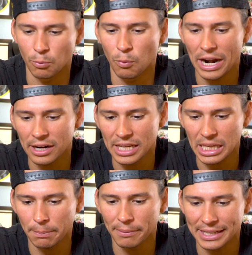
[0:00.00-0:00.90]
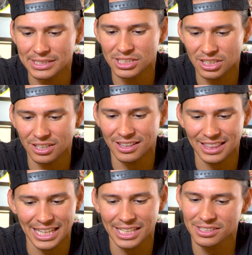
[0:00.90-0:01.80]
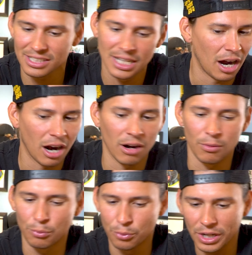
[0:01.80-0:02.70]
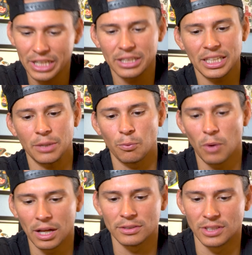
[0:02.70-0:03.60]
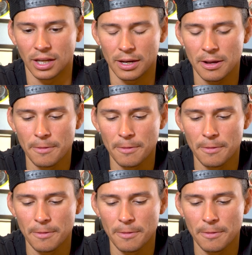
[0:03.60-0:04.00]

the where he plays certain things are really well done.